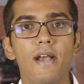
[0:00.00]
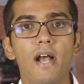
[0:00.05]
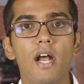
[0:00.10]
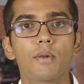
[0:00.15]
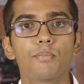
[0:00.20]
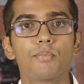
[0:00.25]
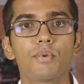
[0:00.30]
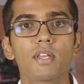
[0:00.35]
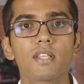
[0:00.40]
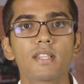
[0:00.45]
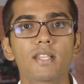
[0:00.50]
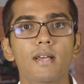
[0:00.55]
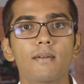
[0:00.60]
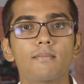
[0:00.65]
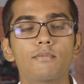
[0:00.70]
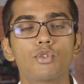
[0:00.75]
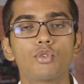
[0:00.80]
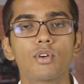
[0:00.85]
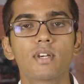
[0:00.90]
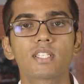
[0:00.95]
and bring
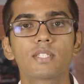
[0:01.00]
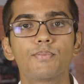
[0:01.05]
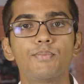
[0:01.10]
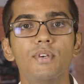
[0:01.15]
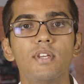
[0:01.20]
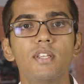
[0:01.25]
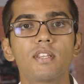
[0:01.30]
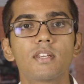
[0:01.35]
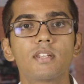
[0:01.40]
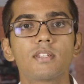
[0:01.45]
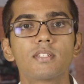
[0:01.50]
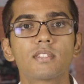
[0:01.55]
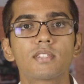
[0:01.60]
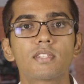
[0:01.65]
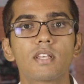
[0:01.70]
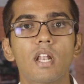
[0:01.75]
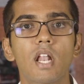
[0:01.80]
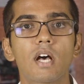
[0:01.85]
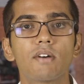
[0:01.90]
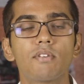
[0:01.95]
them to experience
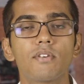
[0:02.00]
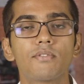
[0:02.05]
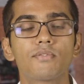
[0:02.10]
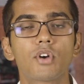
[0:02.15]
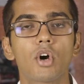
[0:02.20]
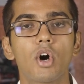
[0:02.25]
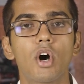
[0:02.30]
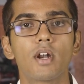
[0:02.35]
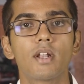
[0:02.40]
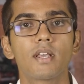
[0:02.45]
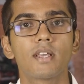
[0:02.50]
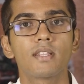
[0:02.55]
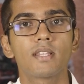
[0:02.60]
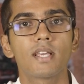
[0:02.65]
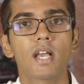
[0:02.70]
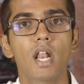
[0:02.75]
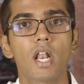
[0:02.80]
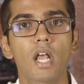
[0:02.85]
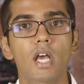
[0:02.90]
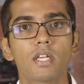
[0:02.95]
the love of God in
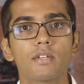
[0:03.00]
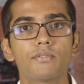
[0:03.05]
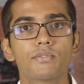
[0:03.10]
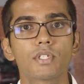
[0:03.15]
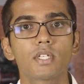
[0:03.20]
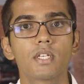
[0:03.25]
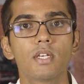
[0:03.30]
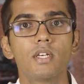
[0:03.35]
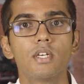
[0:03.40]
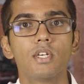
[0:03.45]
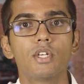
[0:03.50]
their lives